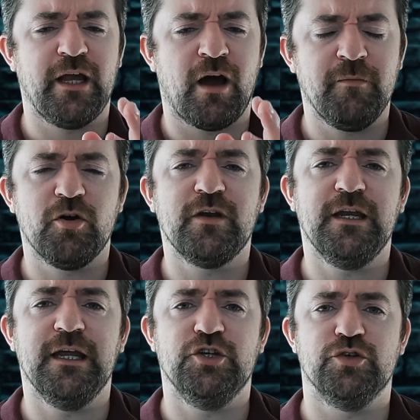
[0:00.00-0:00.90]
I'm going to
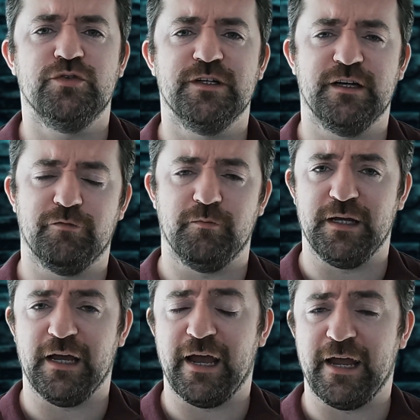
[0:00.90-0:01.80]
need you to give
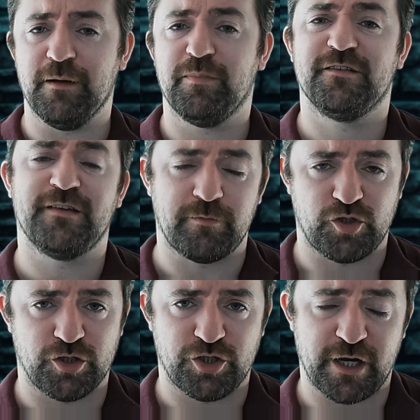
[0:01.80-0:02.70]
me a
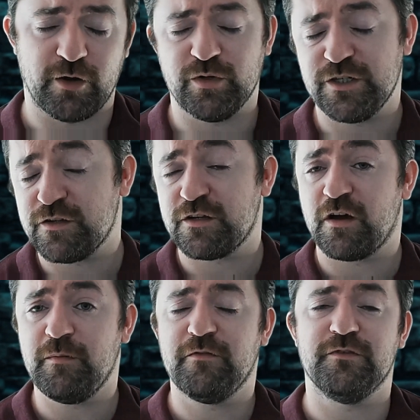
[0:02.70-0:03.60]
perception check, which is a
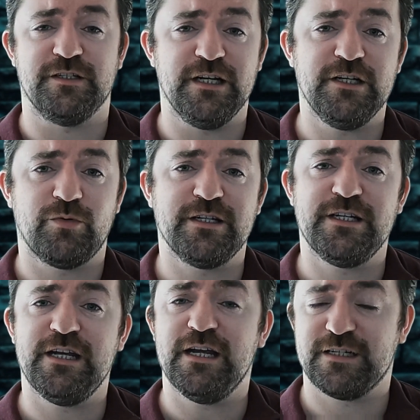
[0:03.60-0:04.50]
type of
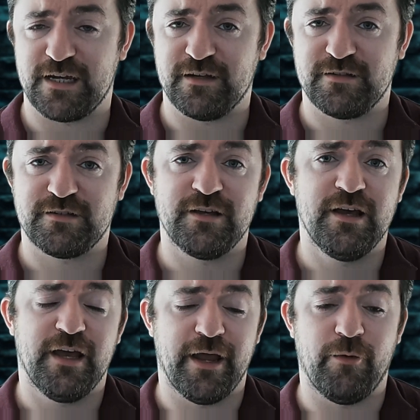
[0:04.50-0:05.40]
D20 test
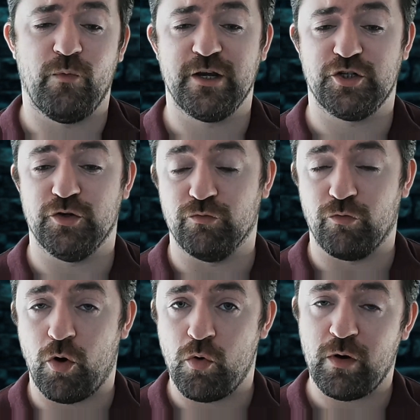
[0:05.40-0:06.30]
in which you
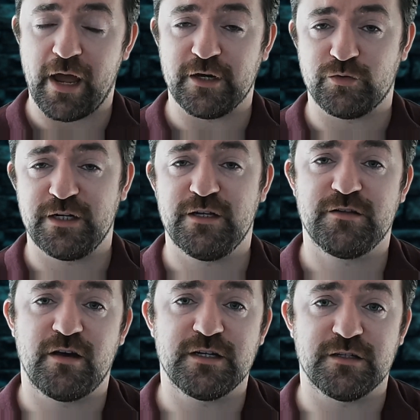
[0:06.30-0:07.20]
roll a
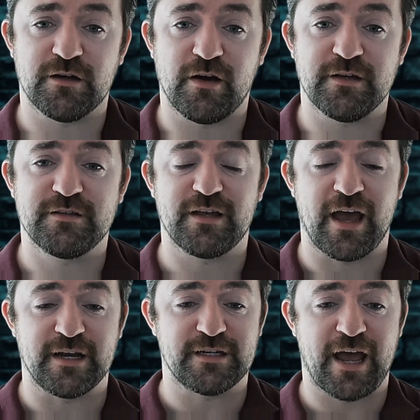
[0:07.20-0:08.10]
20-sided dice
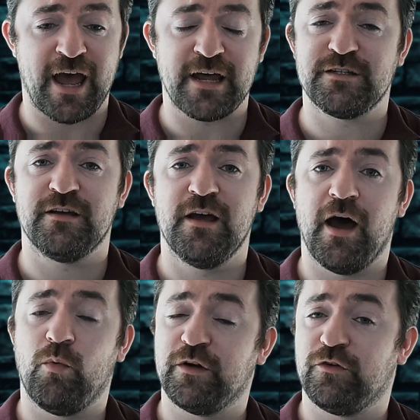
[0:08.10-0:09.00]
and add
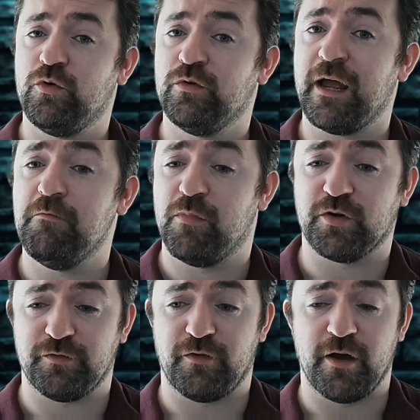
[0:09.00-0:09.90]
what is called a
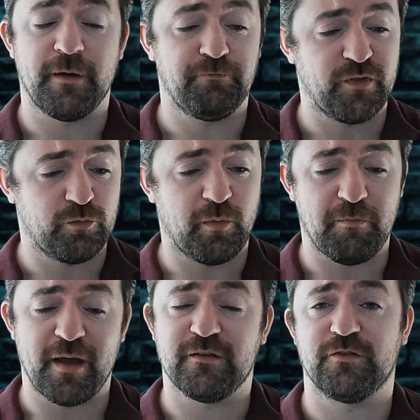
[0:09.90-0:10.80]
modifier. This will be
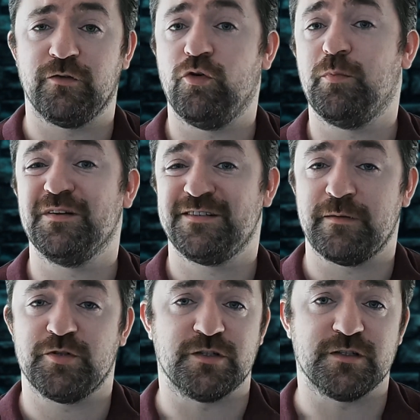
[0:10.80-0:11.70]
based on your
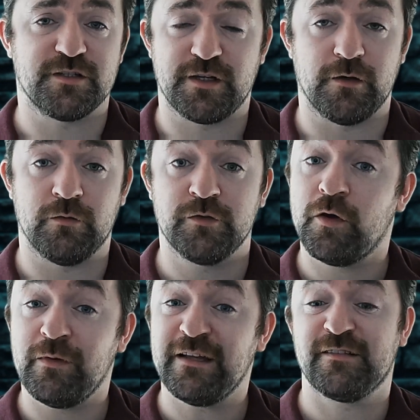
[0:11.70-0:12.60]
perception skill. So
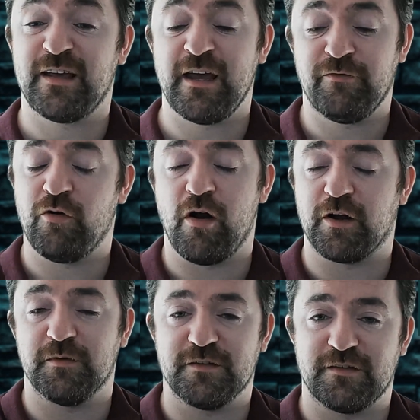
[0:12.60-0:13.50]
let's say, for
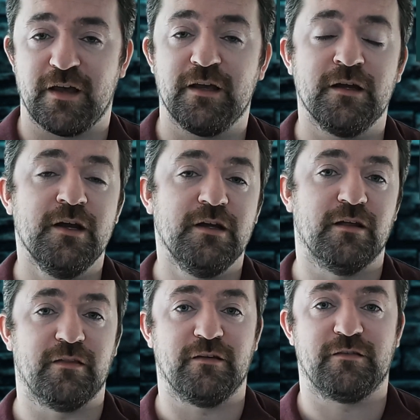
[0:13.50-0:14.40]
argument's sake,
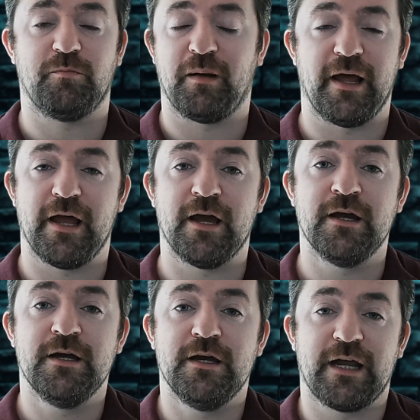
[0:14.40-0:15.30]
that this player
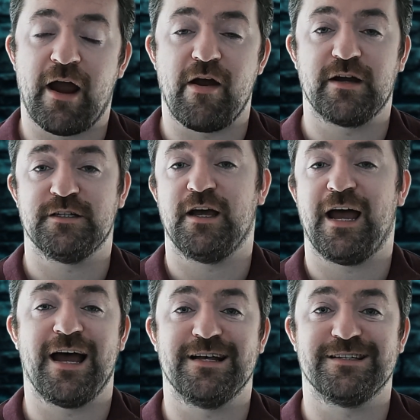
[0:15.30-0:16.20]
character
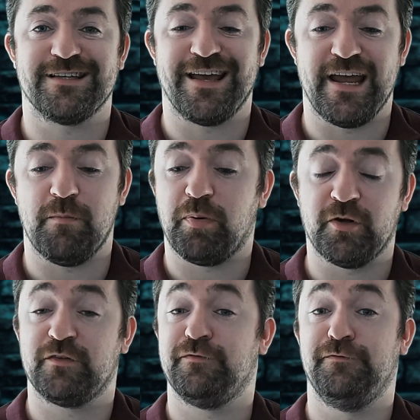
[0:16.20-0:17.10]
has a
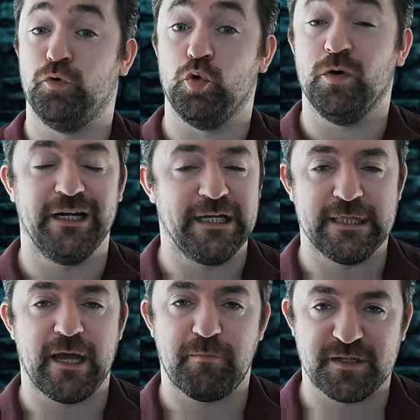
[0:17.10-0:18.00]
+4 in
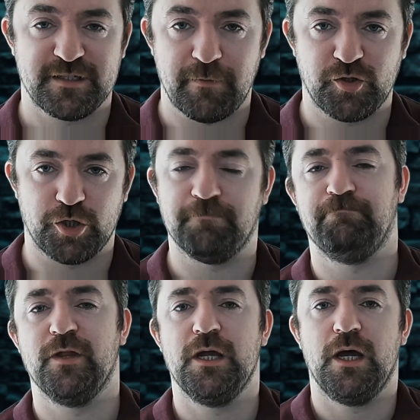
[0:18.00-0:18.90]
their perception.
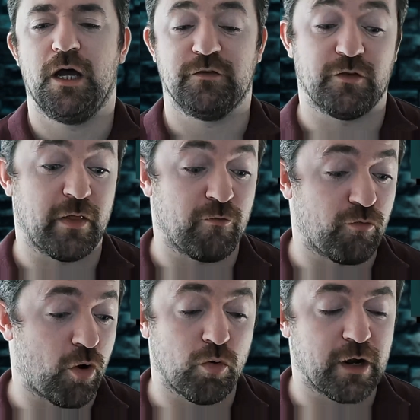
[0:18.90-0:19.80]
So they'll
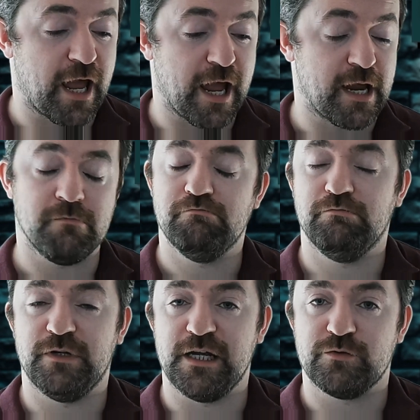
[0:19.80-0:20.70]
roll a
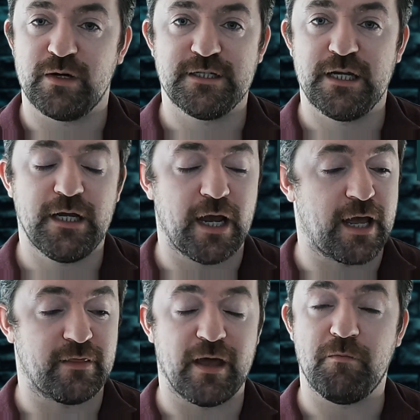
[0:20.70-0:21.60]
d20
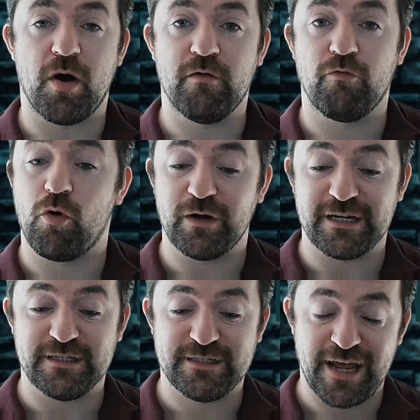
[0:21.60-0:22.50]
and they might roll
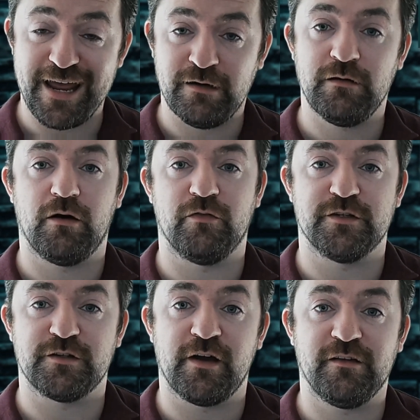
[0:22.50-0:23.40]
a 10 on the
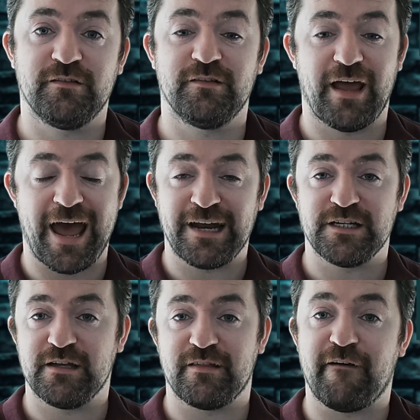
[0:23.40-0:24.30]
dice,
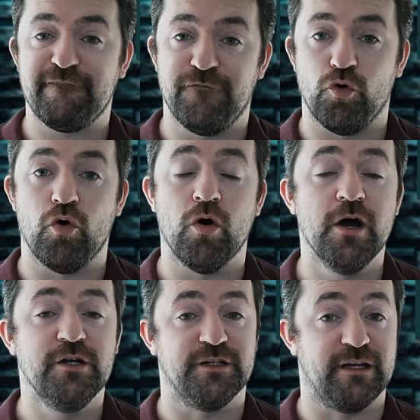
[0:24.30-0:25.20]
adding that 4
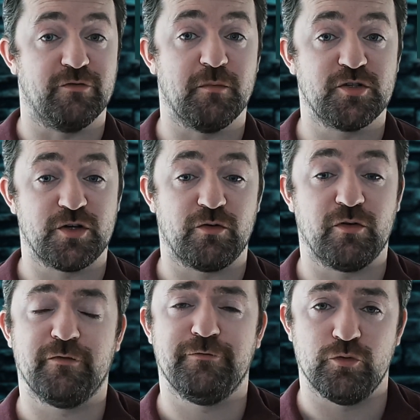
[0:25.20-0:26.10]
to give them a total
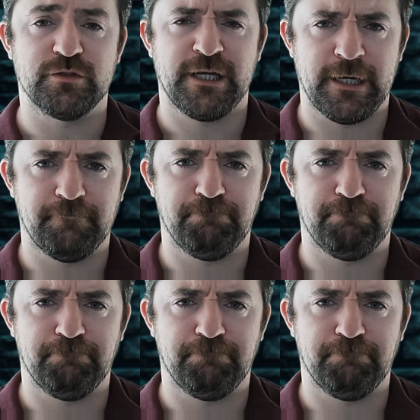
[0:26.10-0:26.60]
of 14.